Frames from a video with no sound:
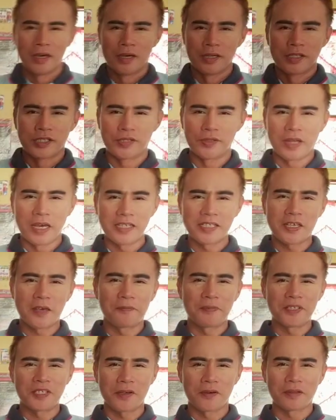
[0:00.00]
Today's
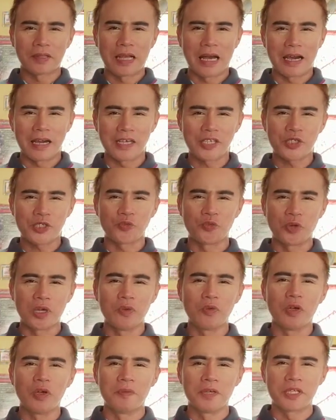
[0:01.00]
episode, guys, we
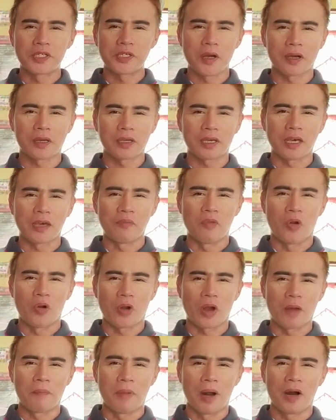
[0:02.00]
will be talking more
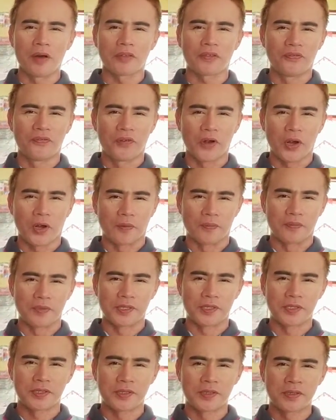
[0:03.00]
about
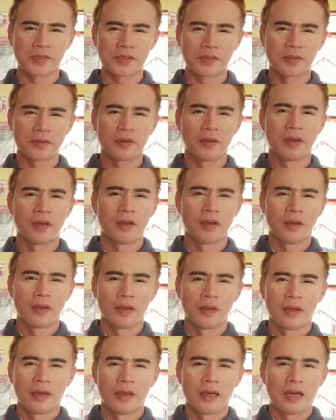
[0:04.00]
verbs.
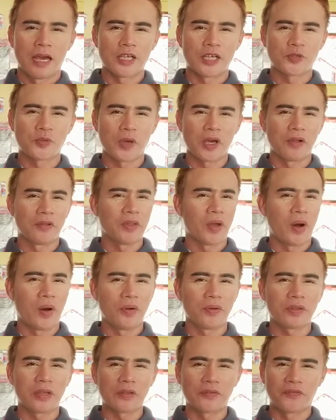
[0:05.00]
As we all know,
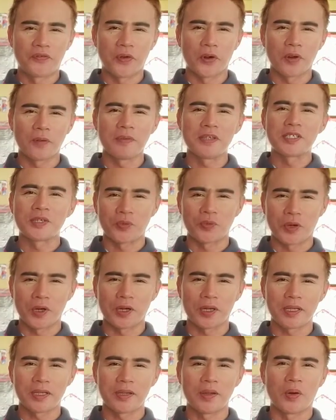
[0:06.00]
that verb is a
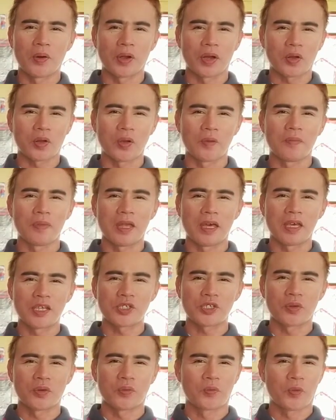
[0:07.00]
word or a
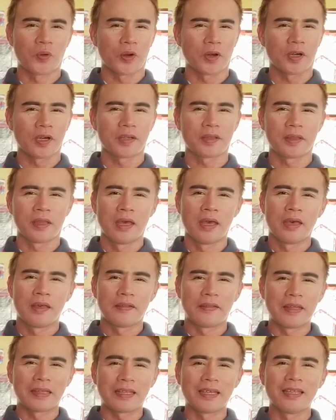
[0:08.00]
combination of words
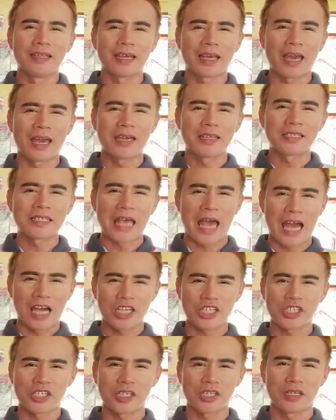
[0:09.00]
that indicates
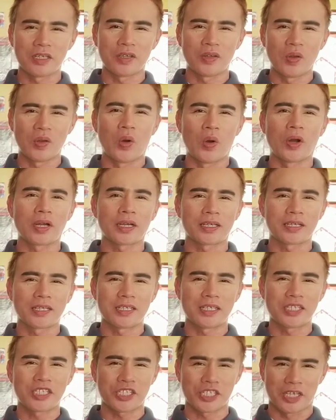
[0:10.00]
action or
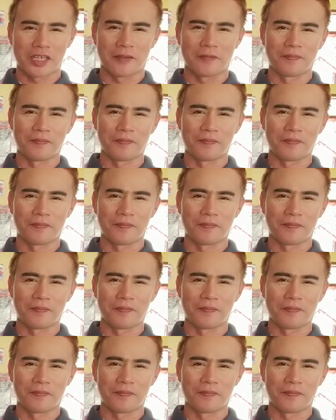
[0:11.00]
condition.